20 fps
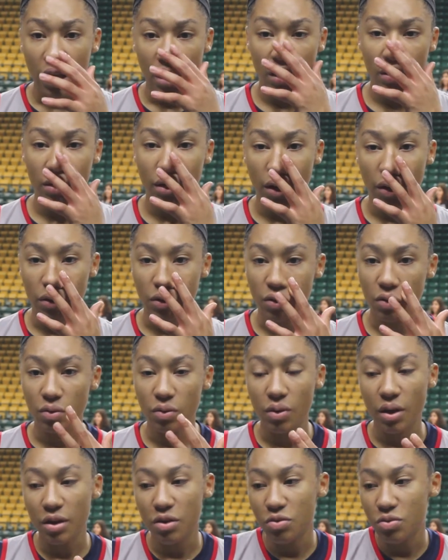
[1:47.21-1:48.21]
You know, you
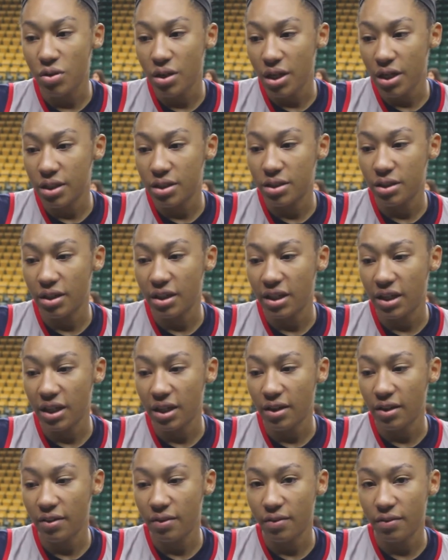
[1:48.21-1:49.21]
need to
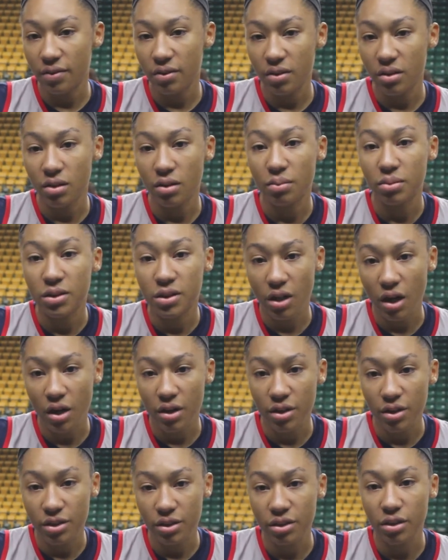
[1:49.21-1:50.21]
give the
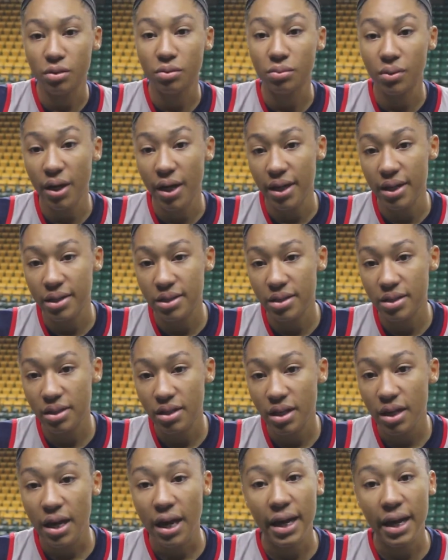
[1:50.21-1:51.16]
starters a rest